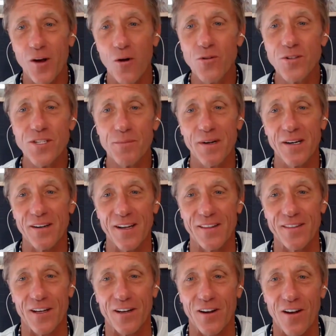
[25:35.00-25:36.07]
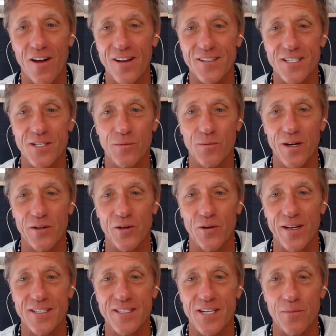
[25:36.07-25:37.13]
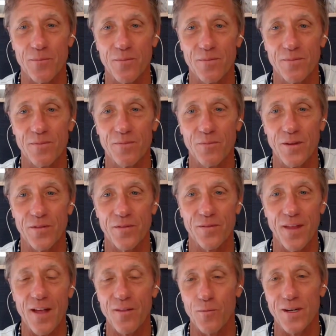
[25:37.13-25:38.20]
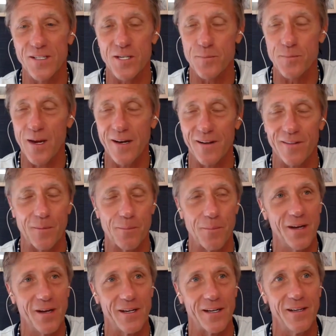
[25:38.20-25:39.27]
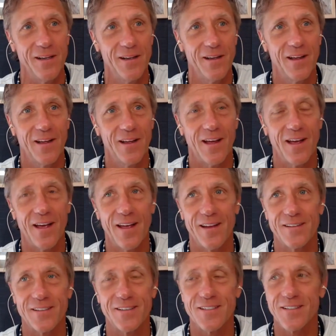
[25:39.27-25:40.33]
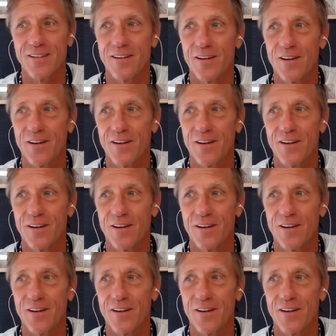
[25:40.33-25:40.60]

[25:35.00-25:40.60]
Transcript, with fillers: Like yeah, ultimately, it's... the client's the one who ends up with the other one spending the money, and